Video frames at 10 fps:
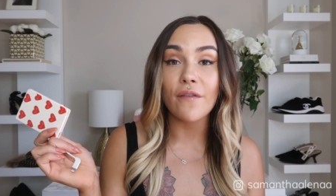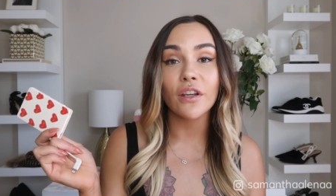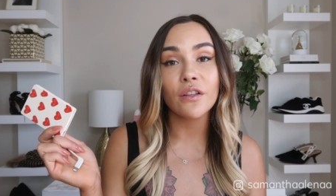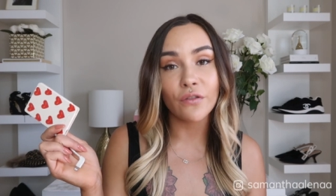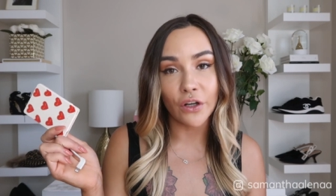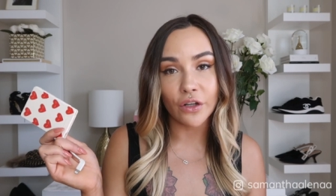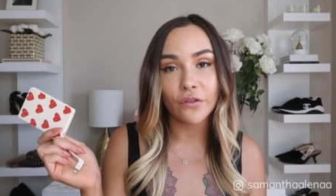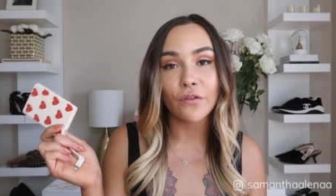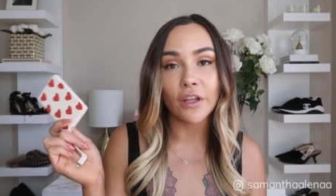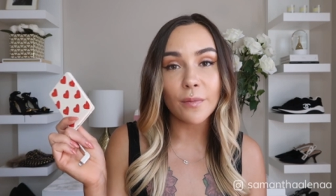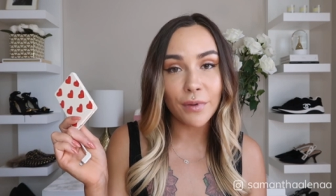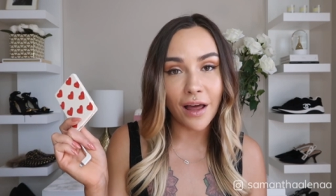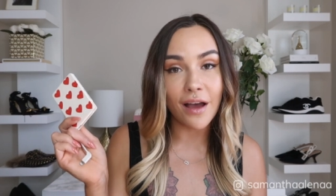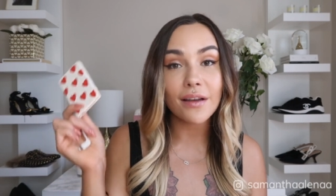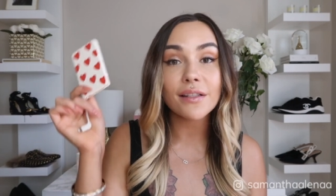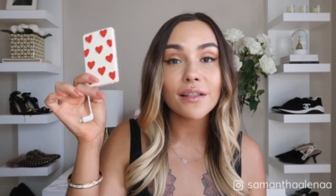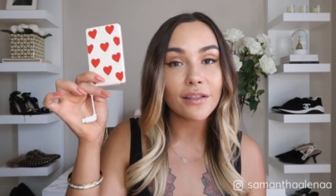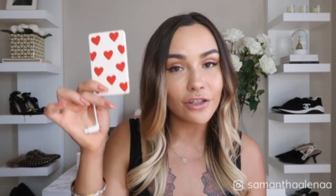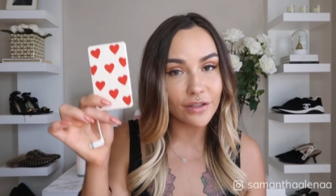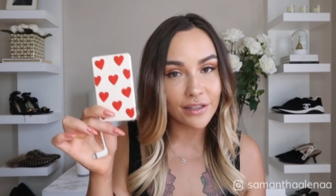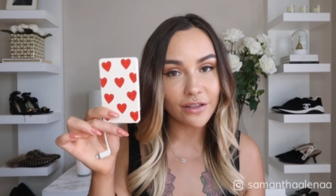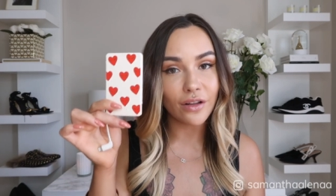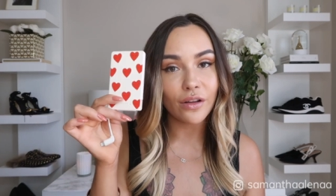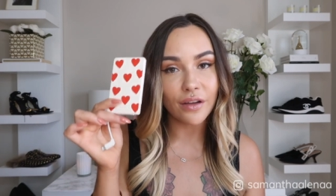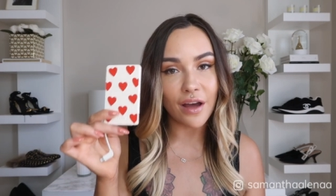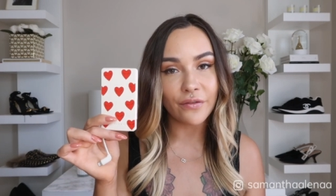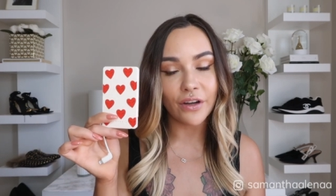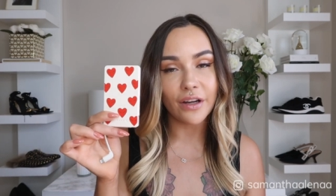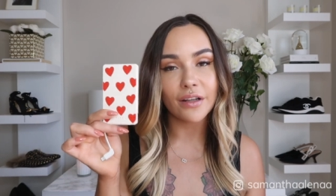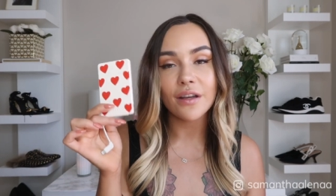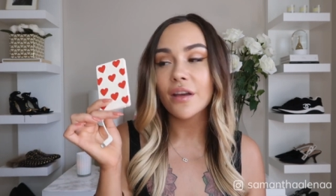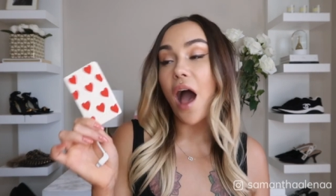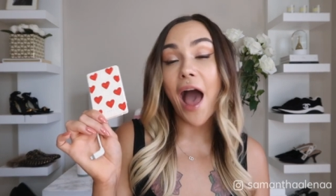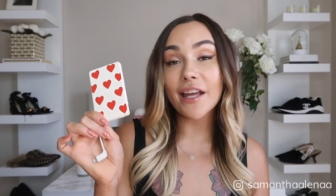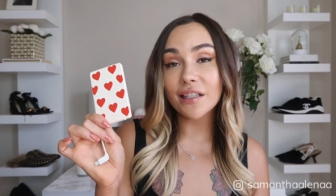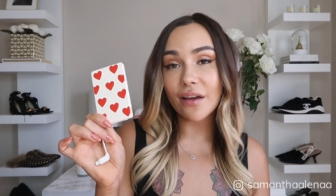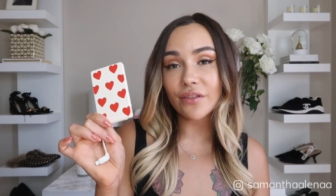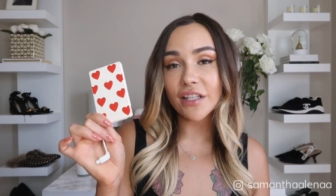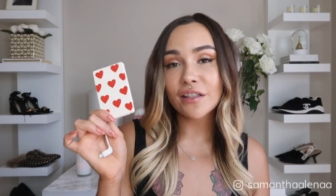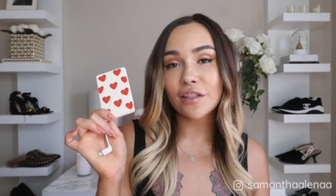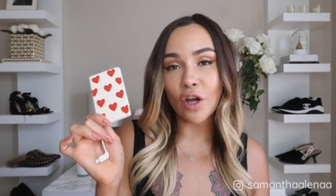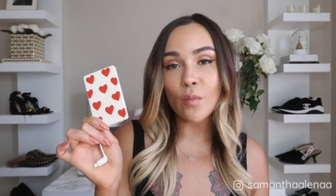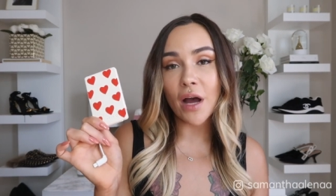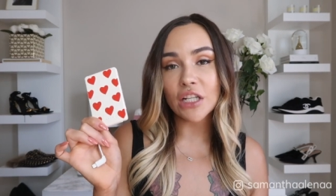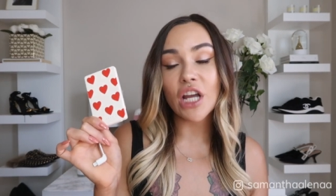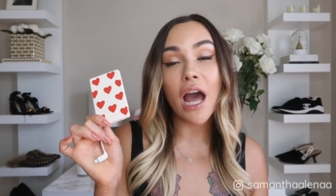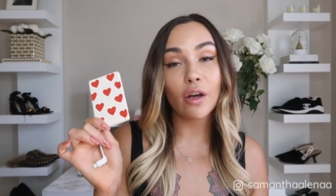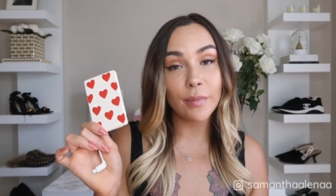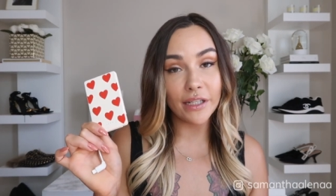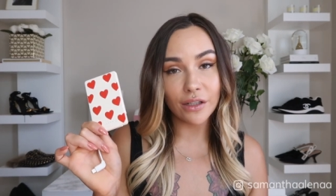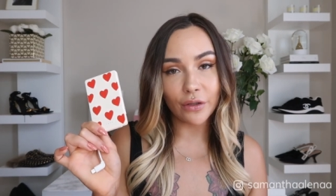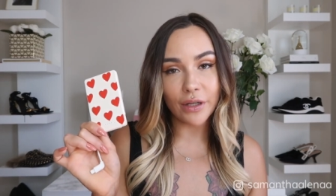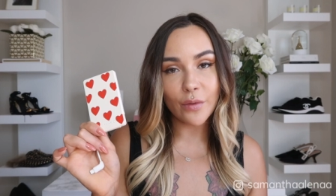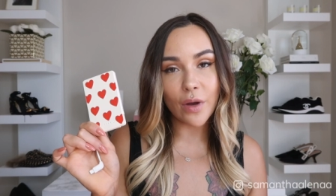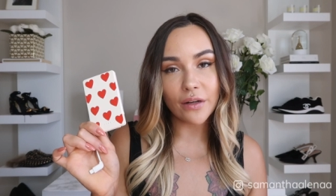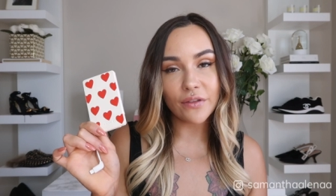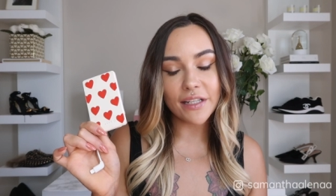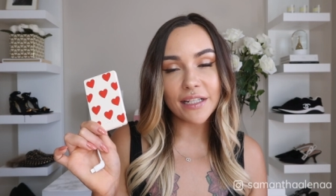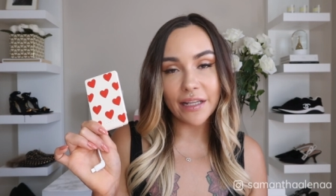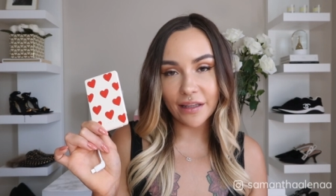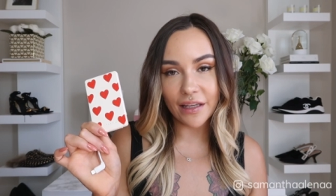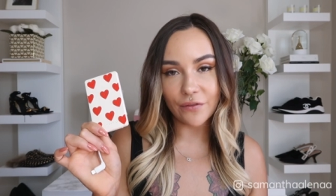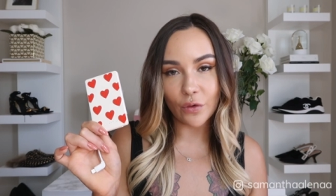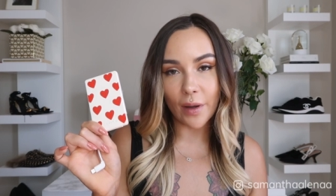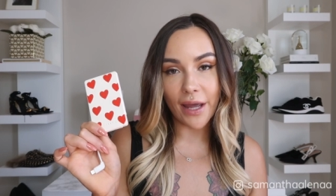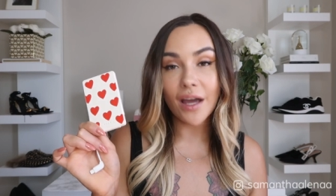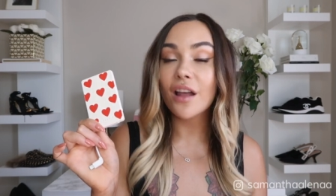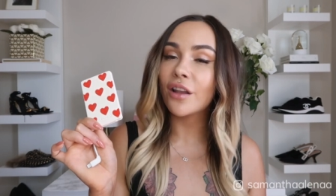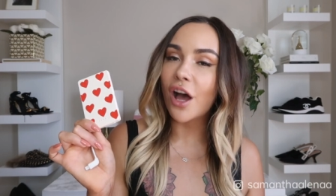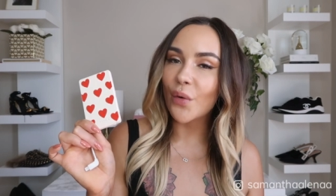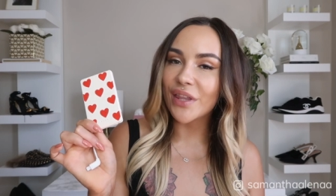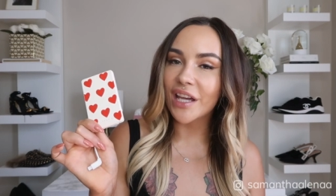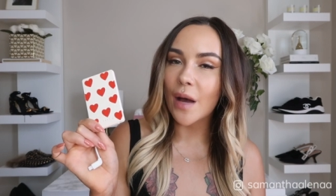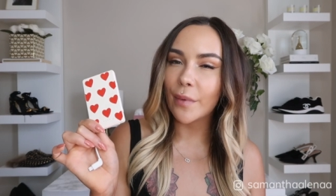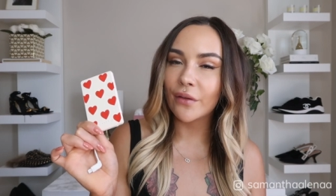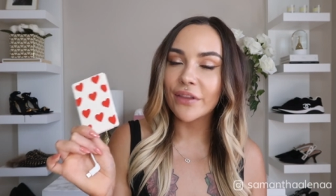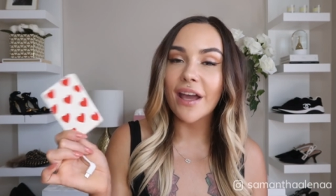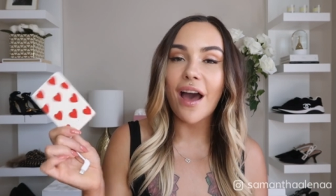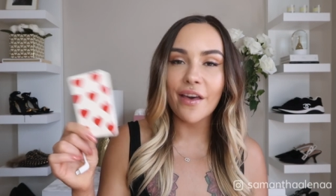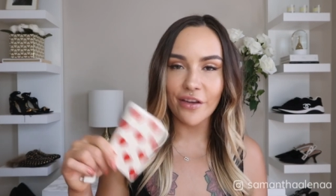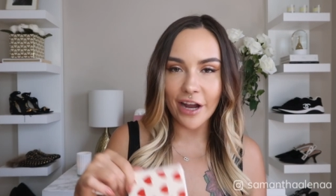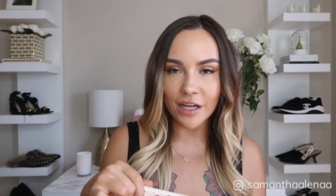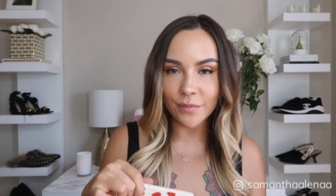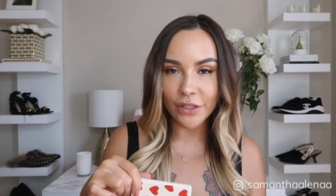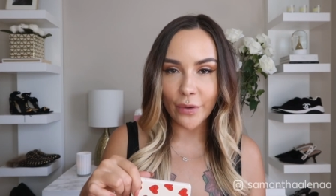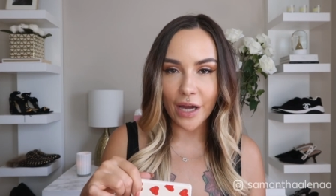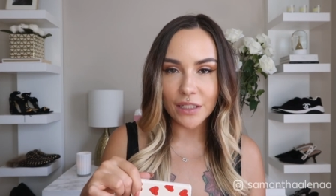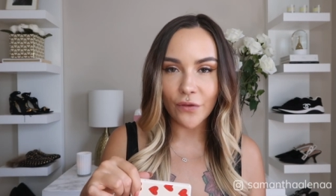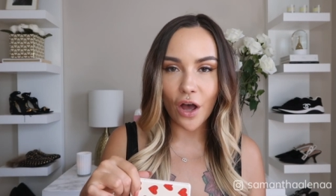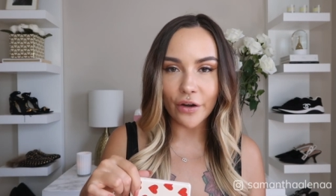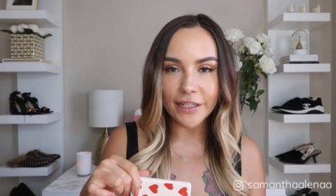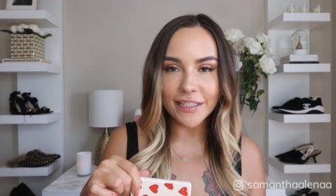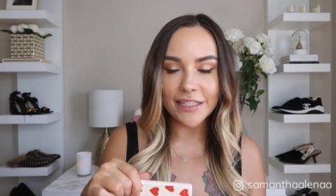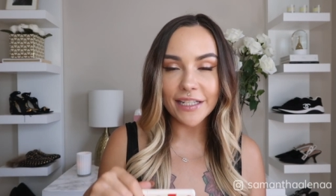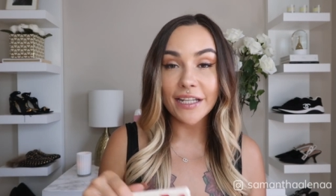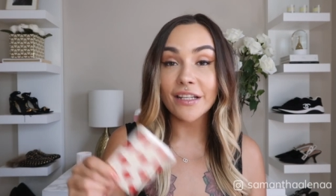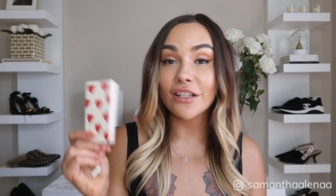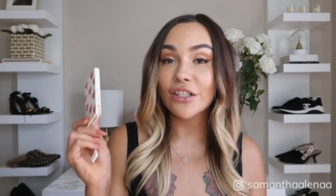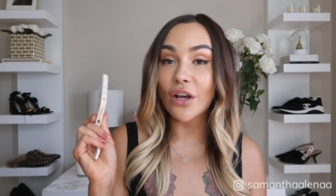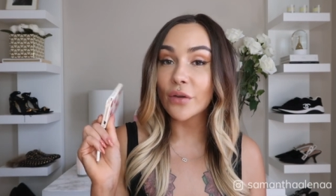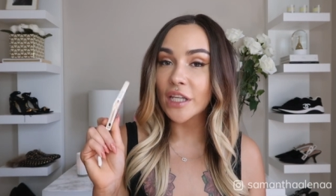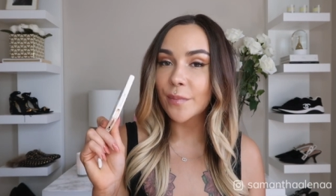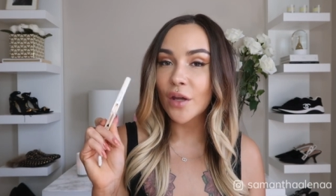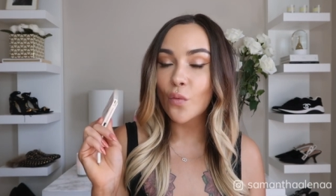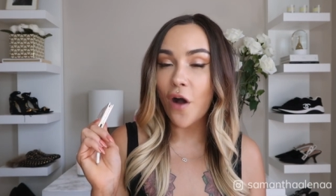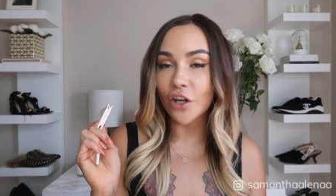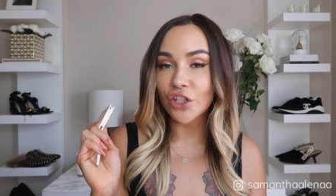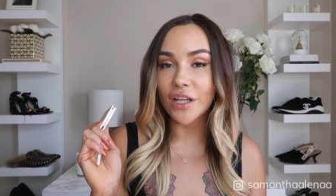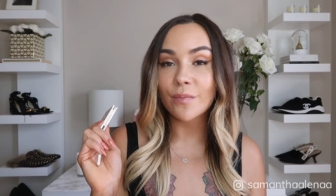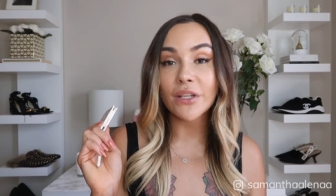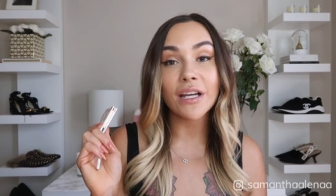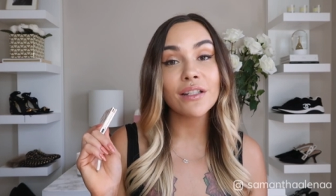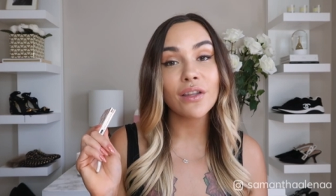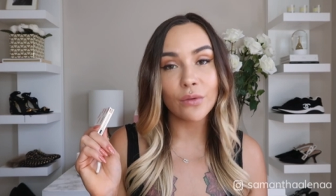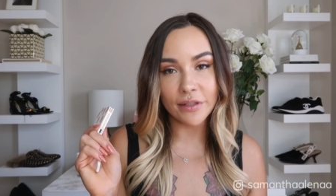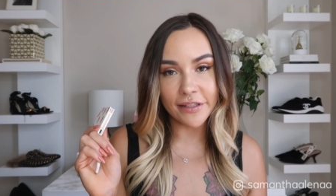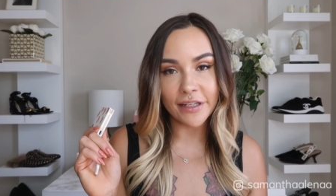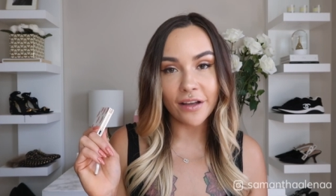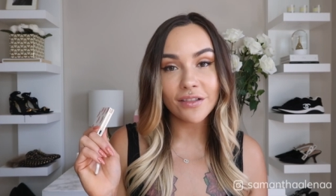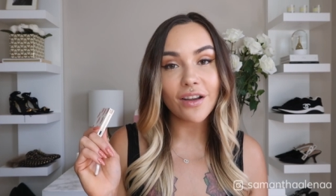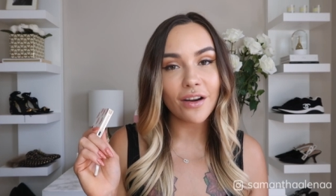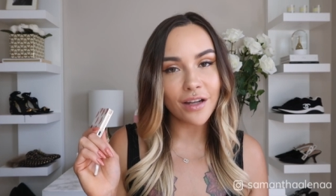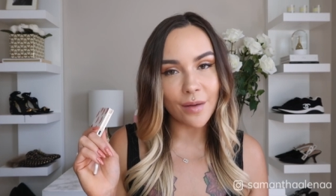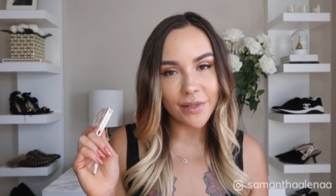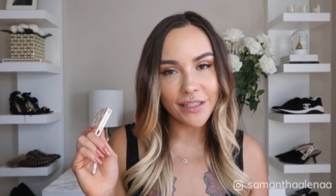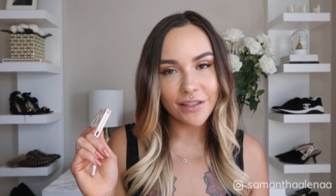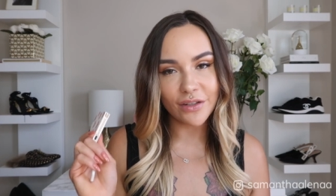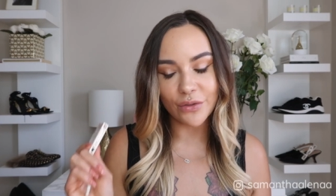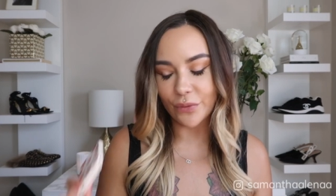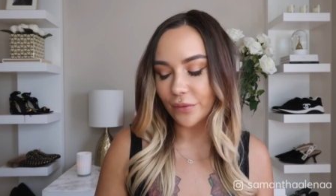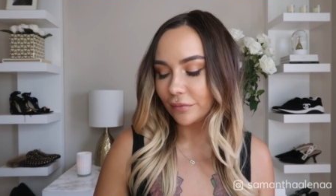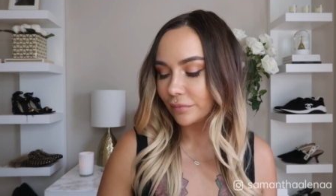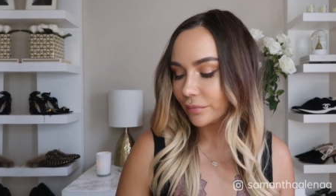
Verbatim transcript: have a converter for their plugs, you're still covered. I love these so much, I'll be including one of these in the giveaway along with a couple of the other items you guys have already seen, so keep on watching because those details are coming soon.